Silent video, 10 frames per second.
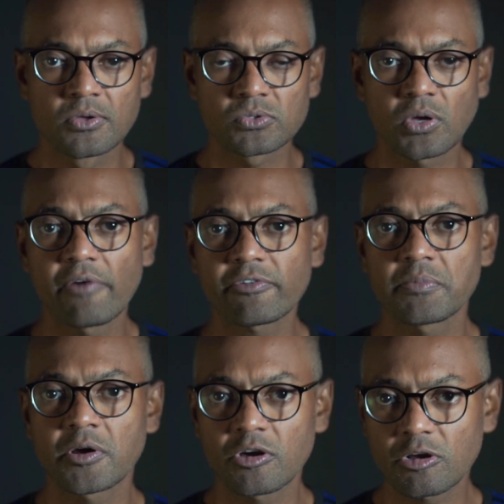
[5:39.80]
So after
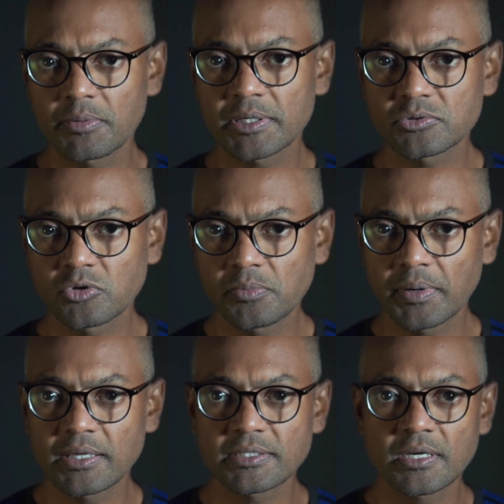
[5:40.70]
Manoharabad Toll
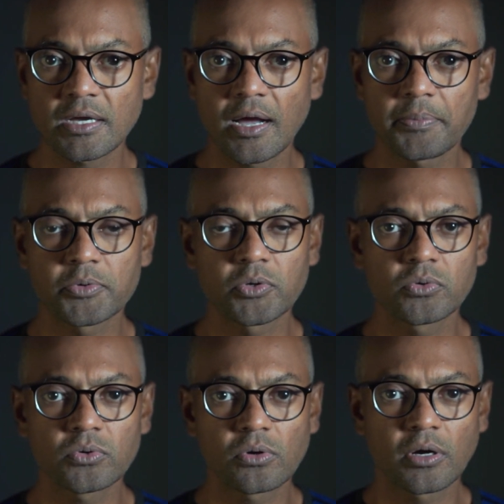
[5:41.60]
Plaza up
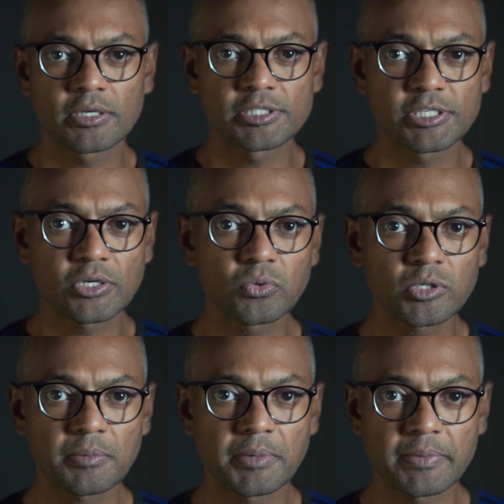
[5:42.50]
to
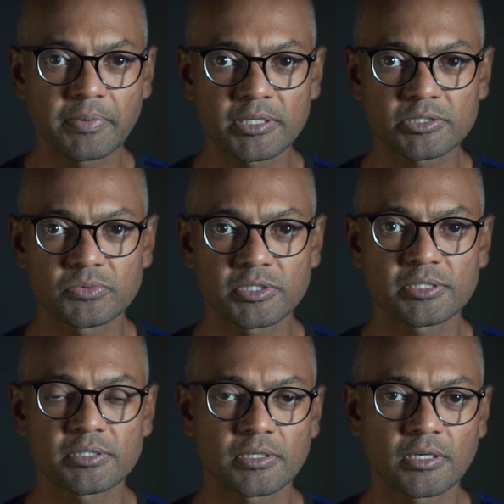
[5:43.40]
Chegunta bypass, which is